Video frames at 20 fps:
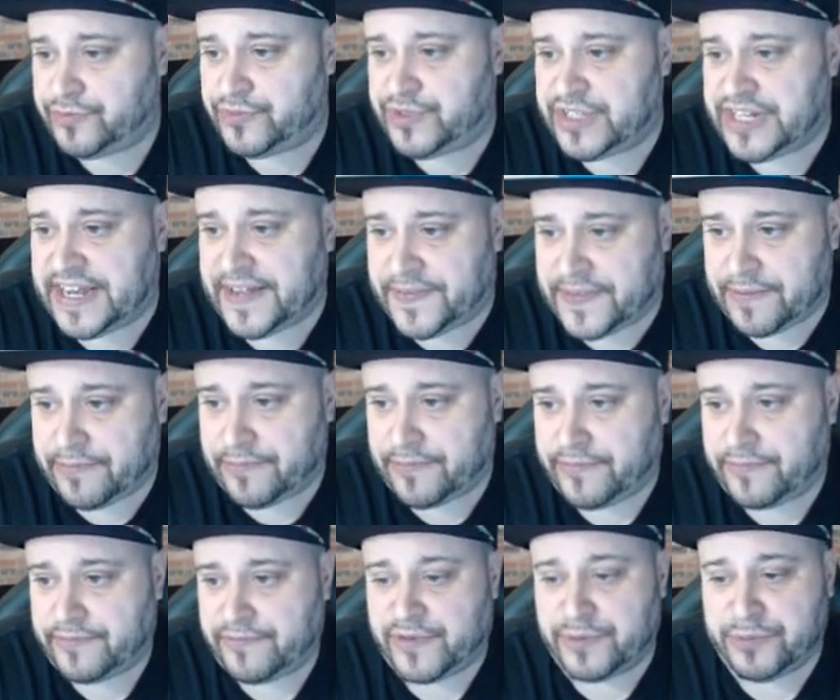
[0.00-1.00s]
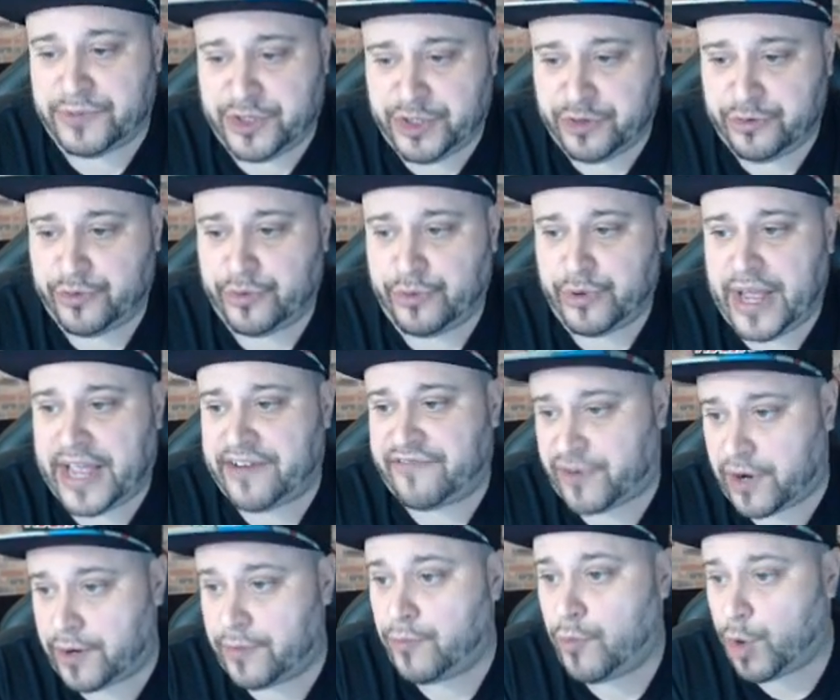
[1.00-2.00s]
to get them from to and
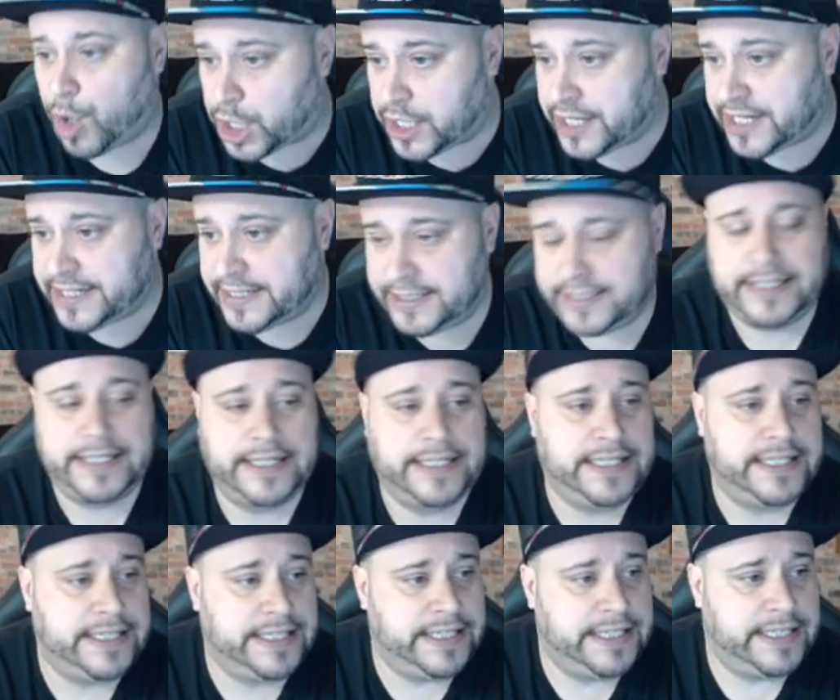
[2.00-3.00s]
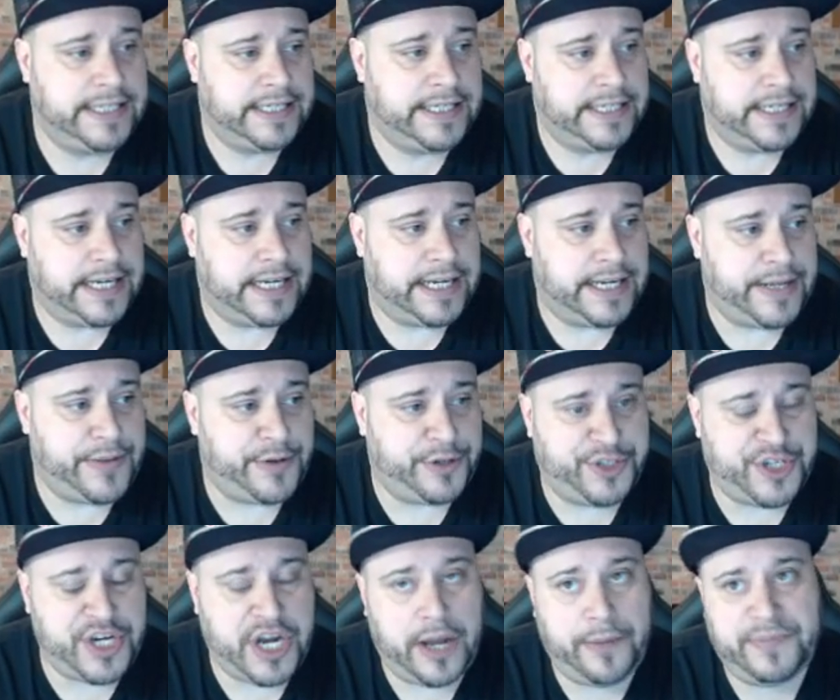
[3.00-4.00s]
from work. Uh, their
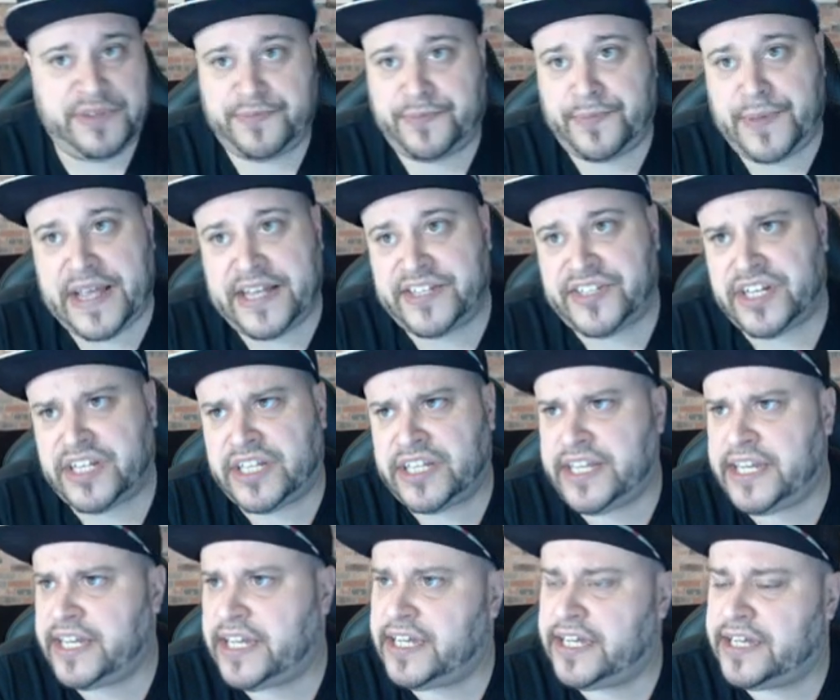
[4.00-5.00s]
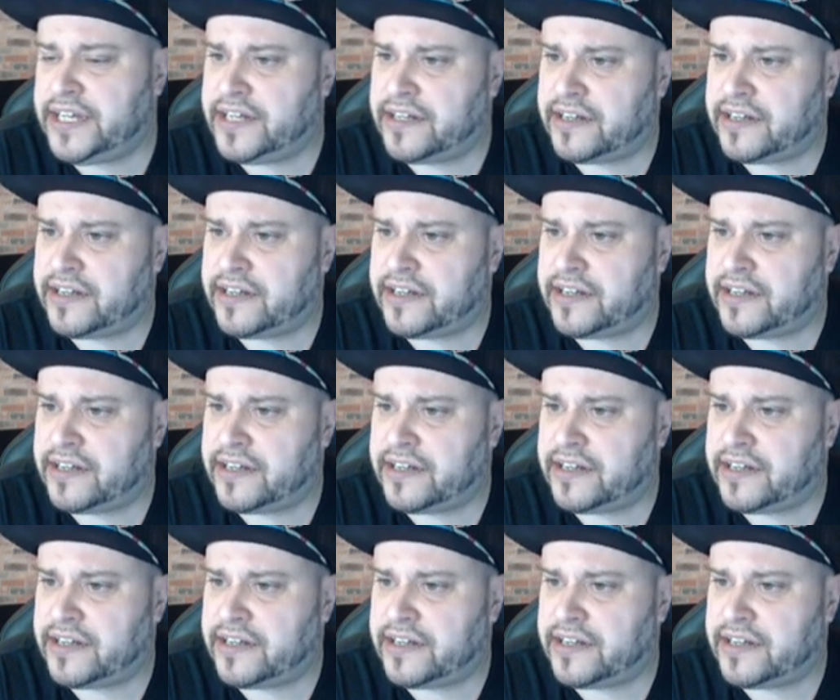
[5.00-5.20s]
job is basically